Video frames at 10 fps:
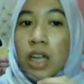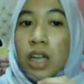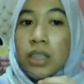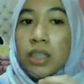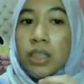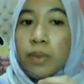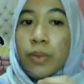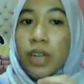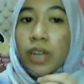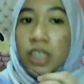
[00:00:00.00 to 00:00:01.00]
the
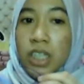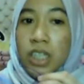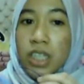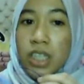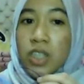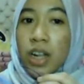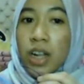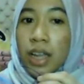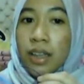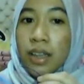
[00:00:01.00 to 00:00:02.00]
population is
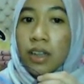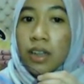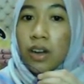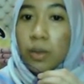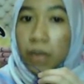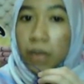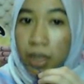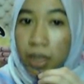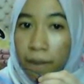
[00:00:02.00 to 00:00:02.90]
selected randomly,